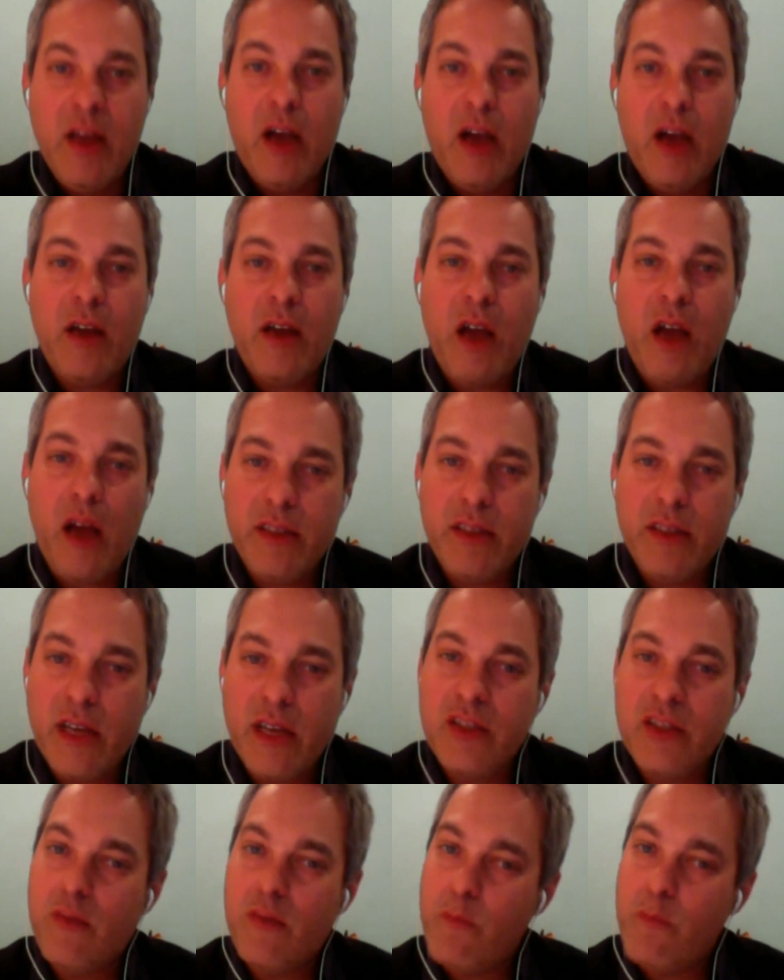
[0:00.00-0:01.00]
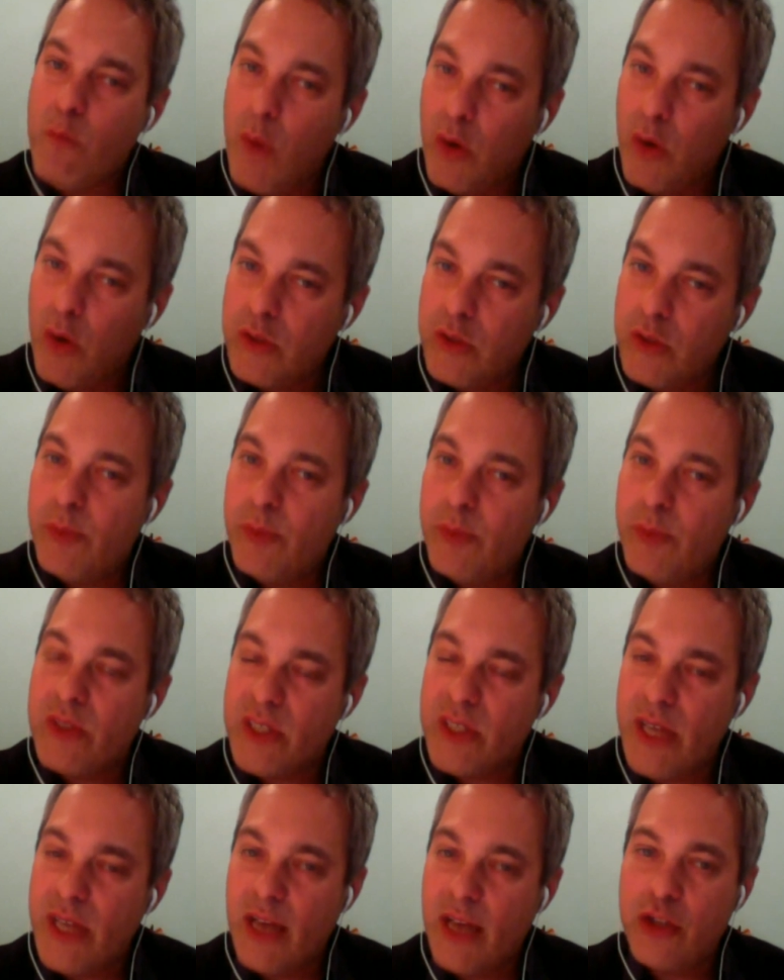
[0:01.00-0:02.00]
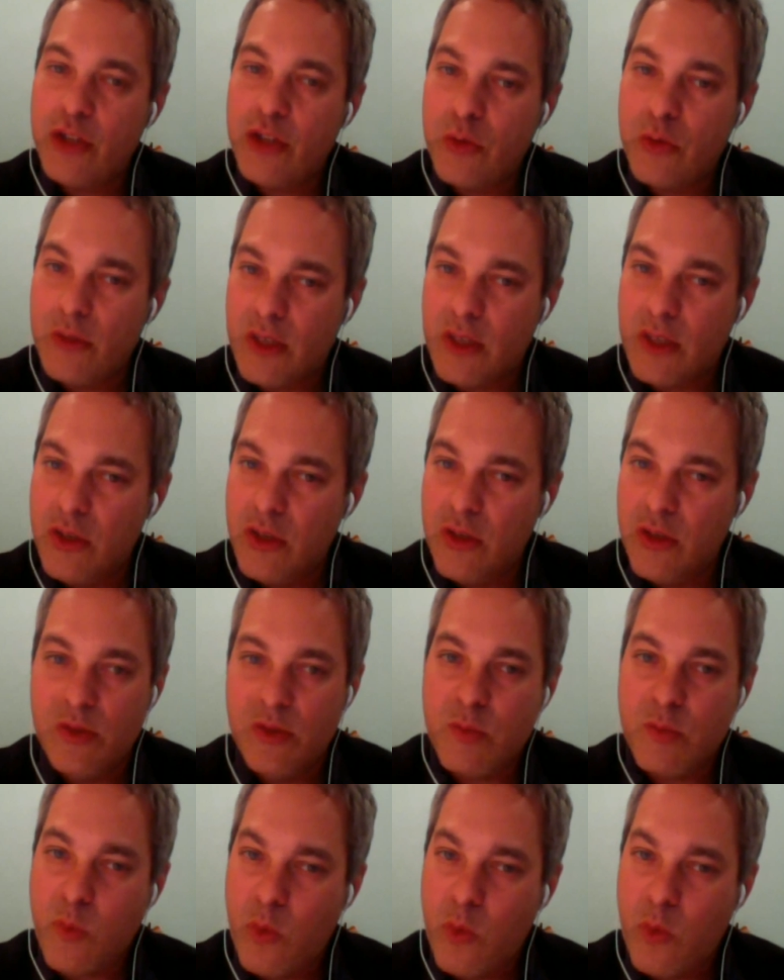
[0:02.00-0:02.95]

of multiple sexual cues,